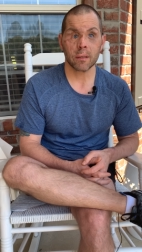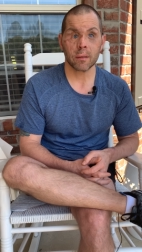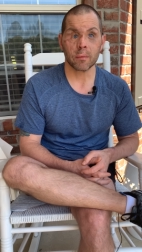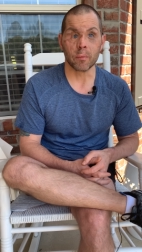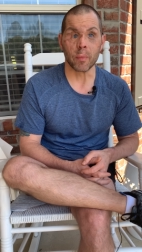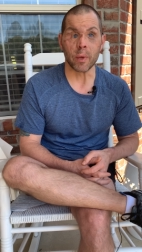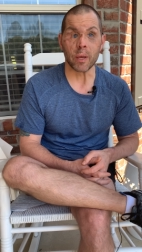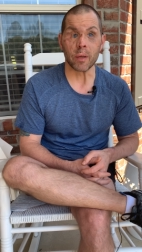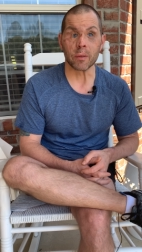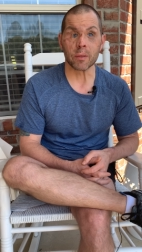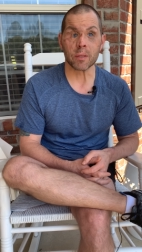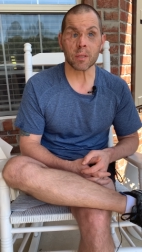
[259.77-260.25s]

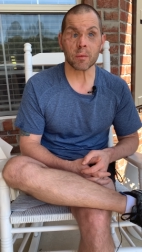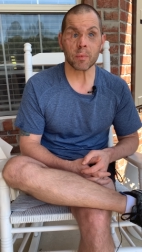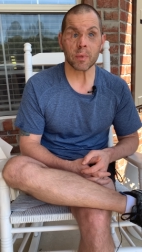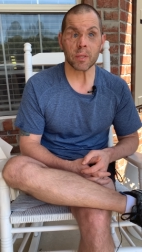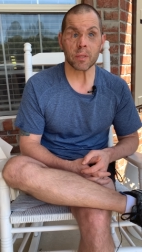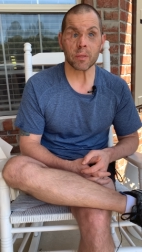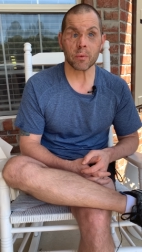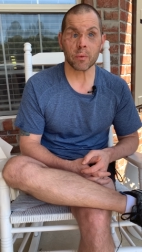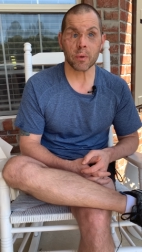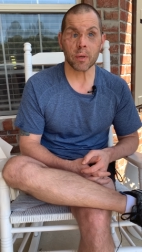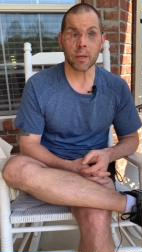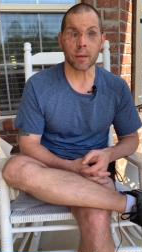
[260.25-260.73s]
meals in
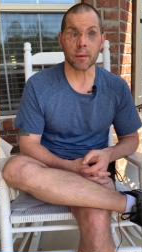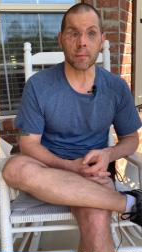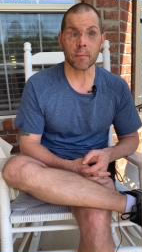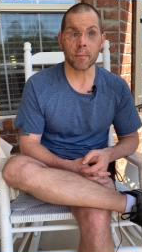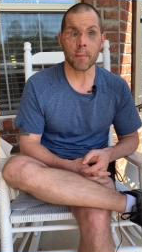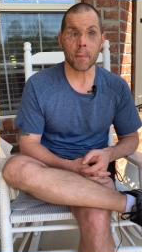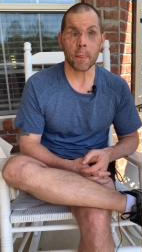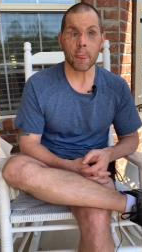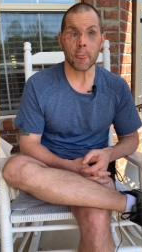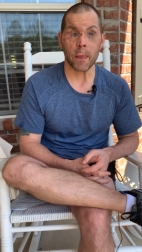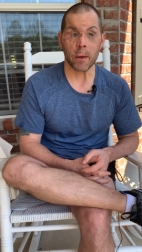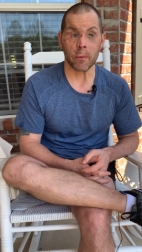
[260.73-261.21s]

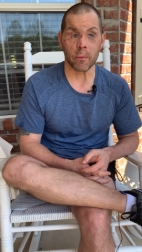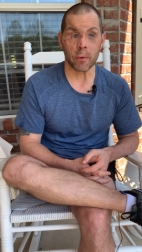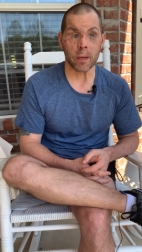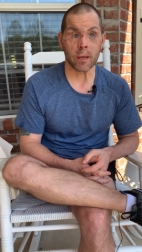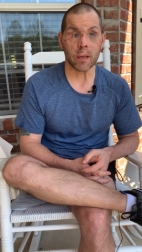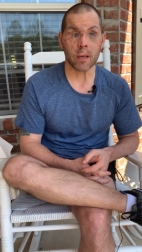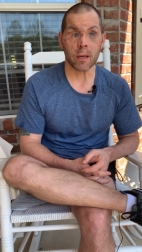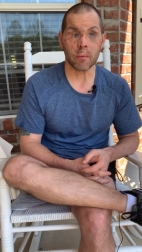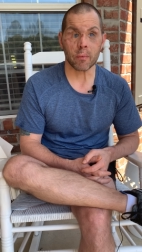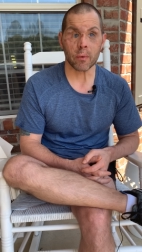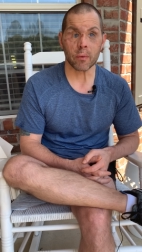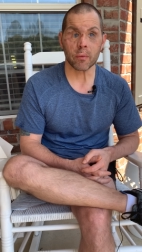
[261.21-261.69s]
between, and we
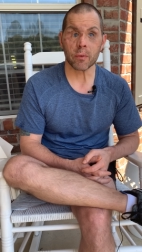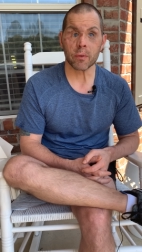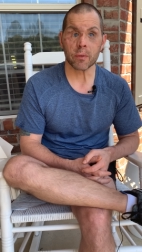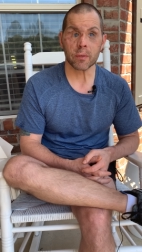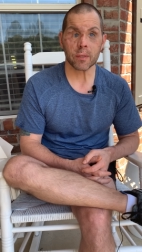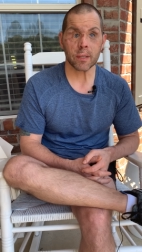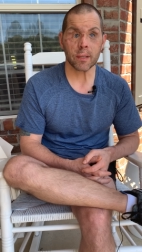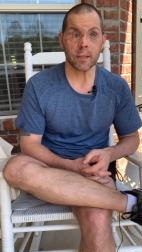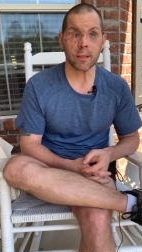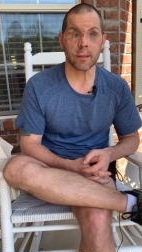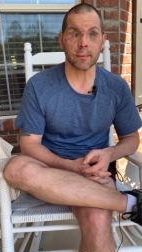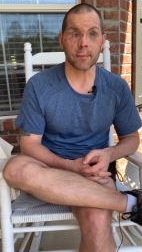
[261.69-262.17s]
keep a
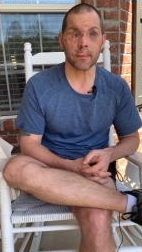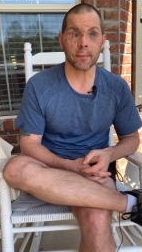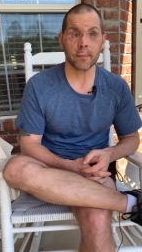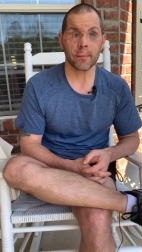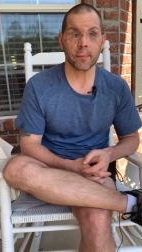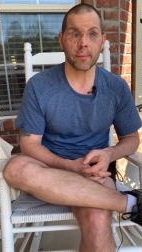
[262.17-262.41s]
routine.